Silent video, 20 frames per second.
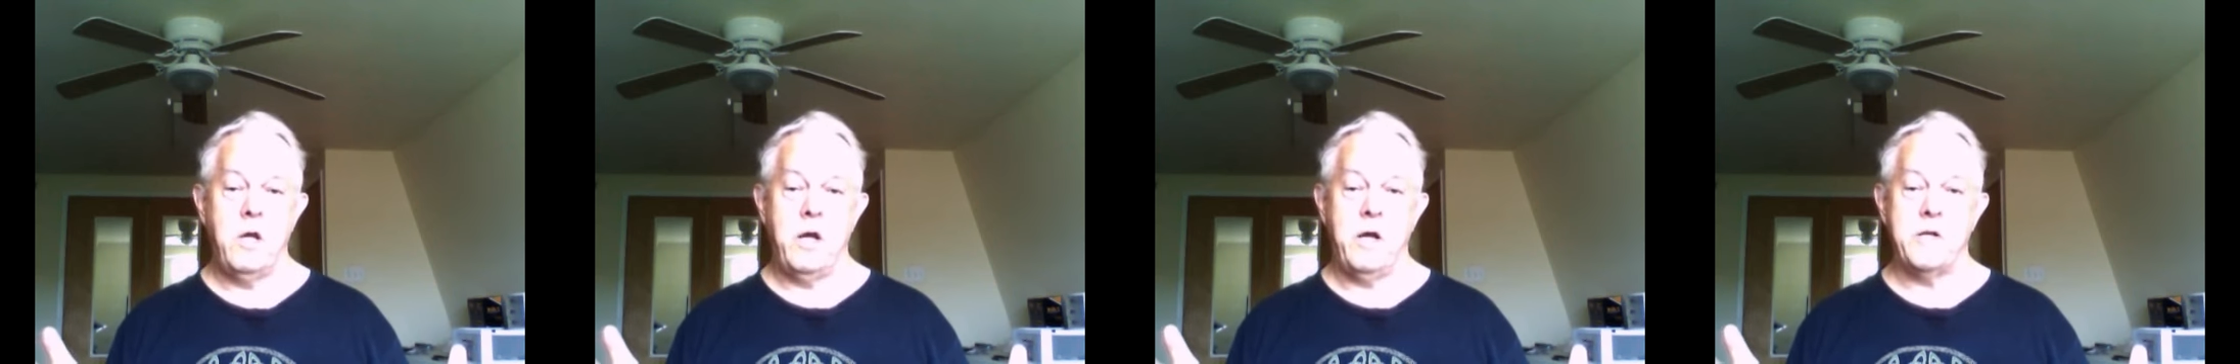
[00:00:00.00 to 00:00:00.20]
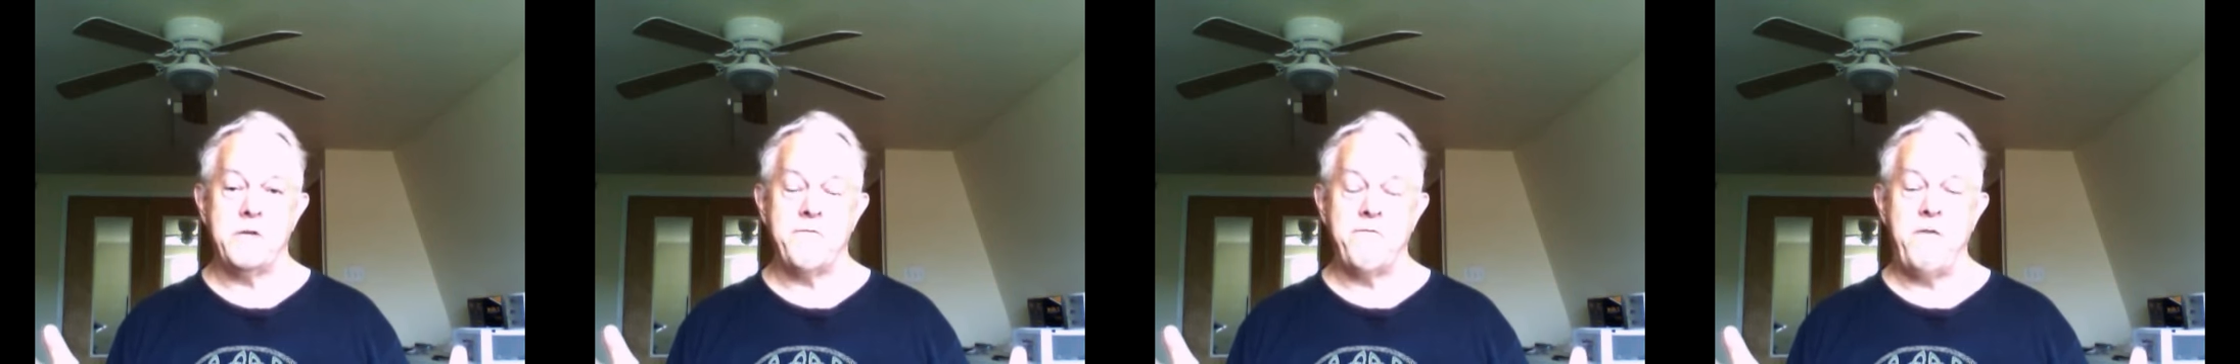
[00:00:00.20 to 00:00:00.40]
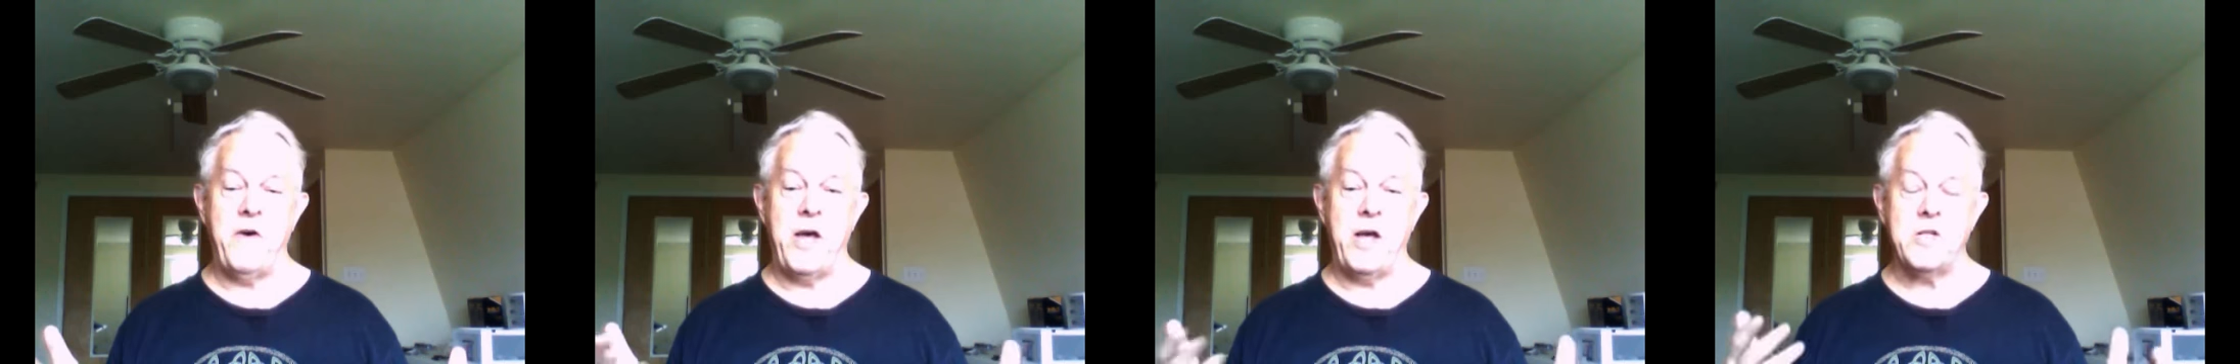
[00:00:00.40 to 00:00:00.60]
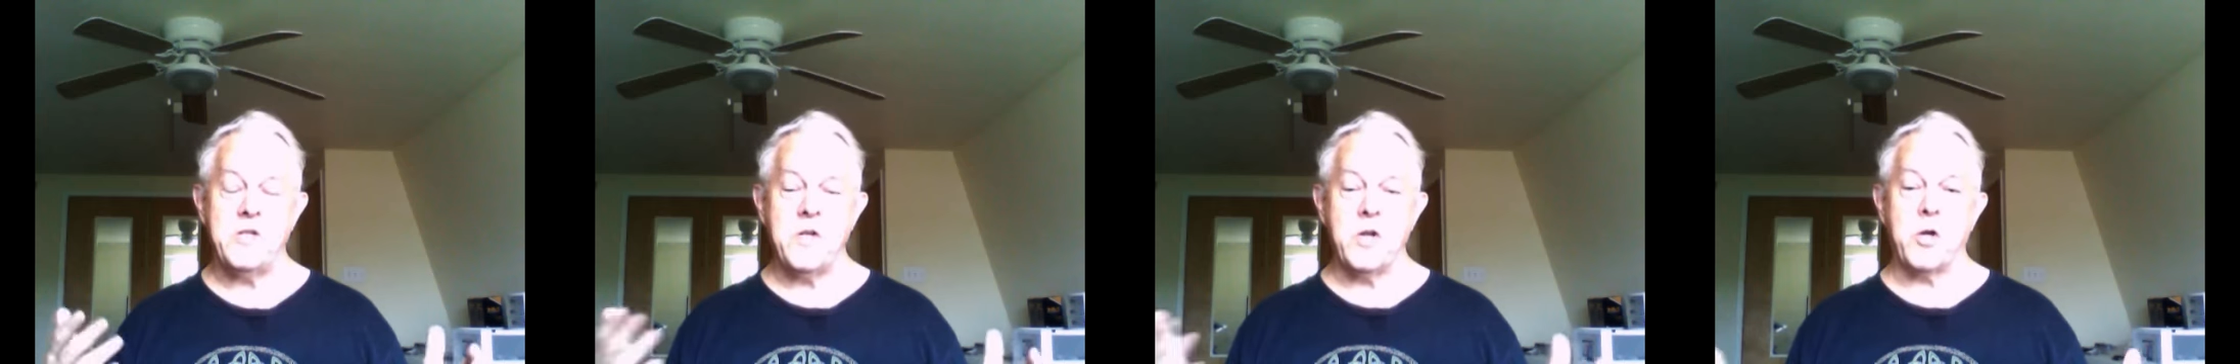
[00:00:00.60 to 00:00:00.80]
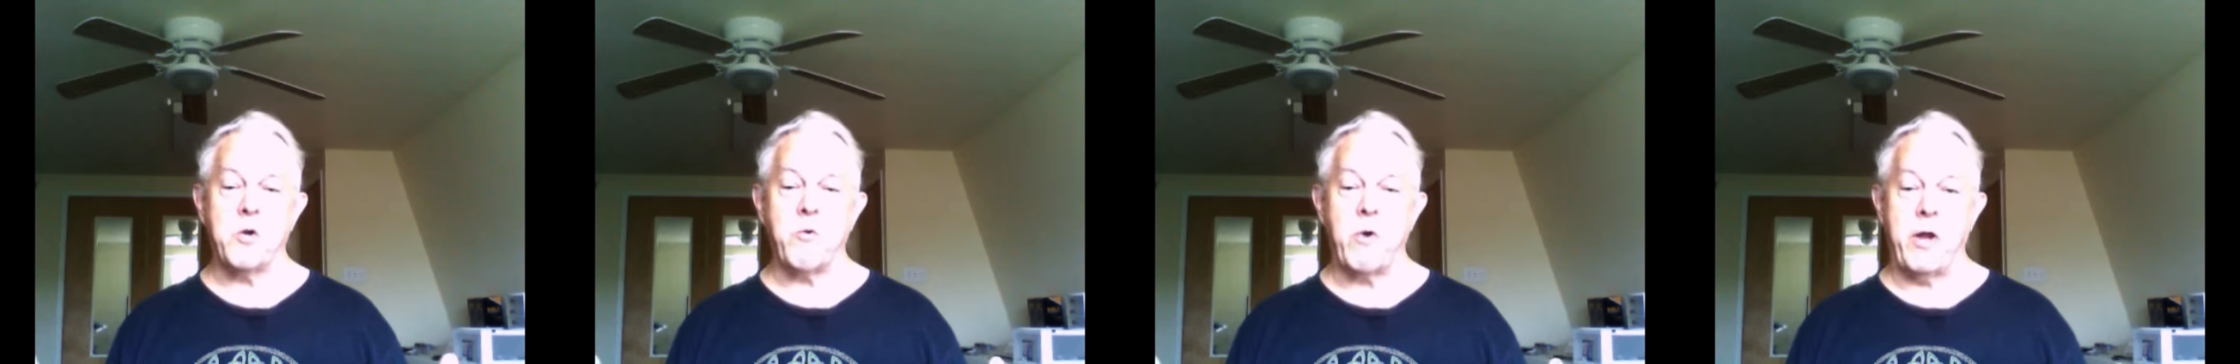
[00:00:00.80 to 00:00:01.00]
is
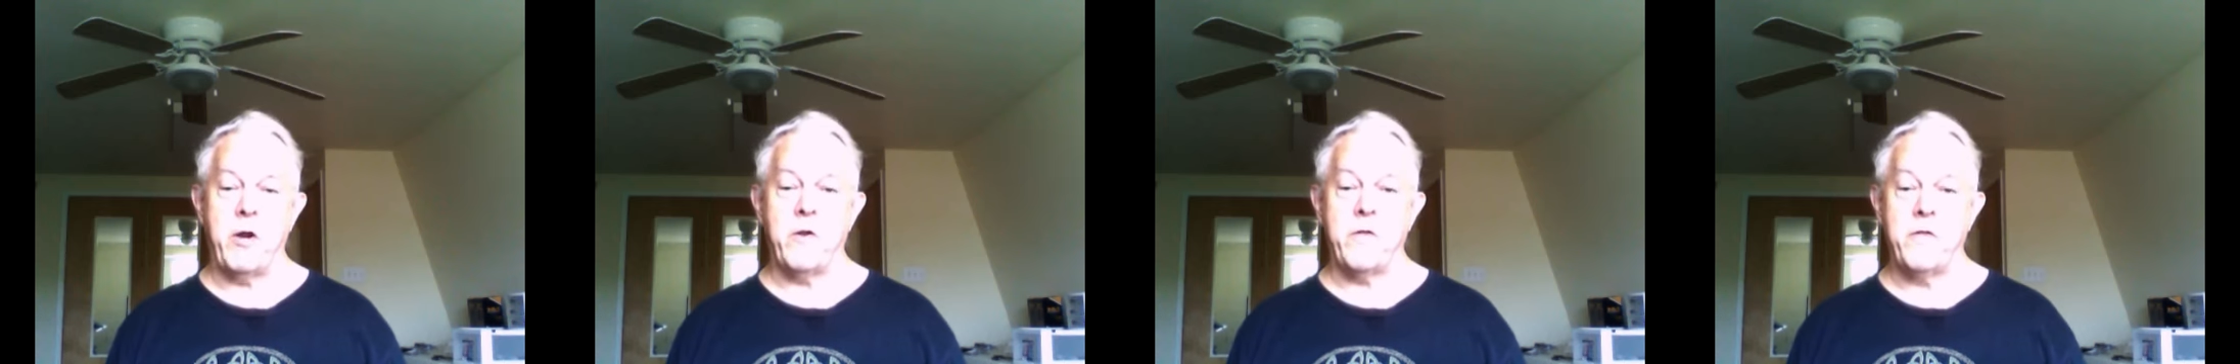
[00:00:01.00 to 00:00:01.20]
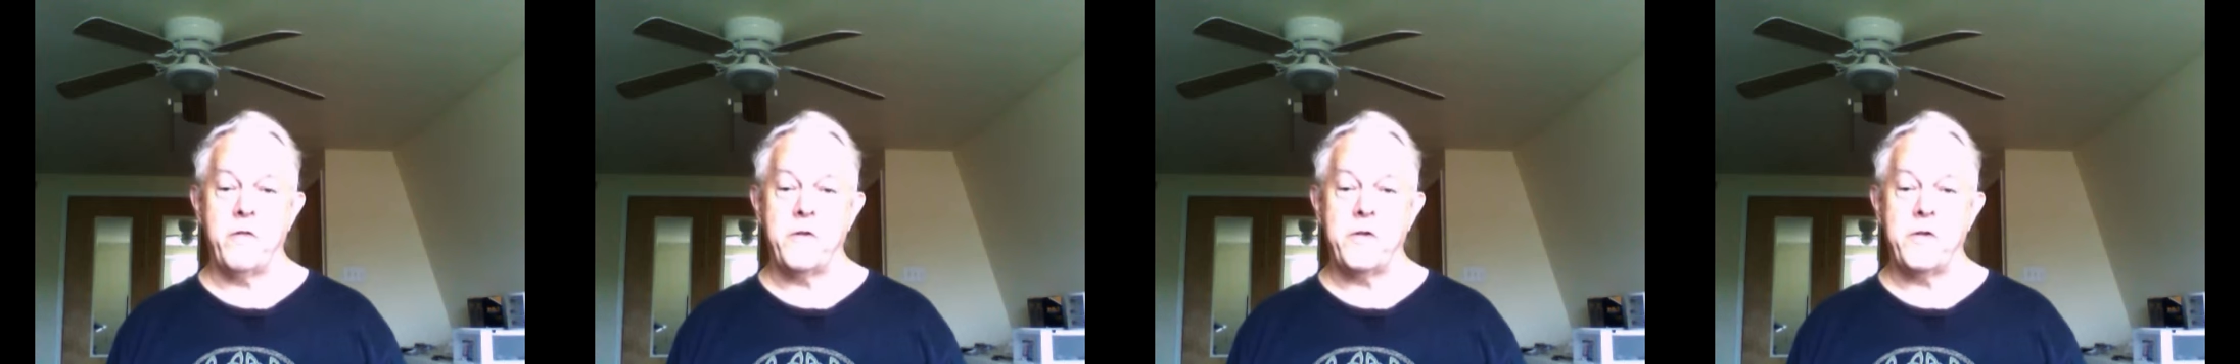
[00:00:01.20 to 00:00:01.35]
vastly greater than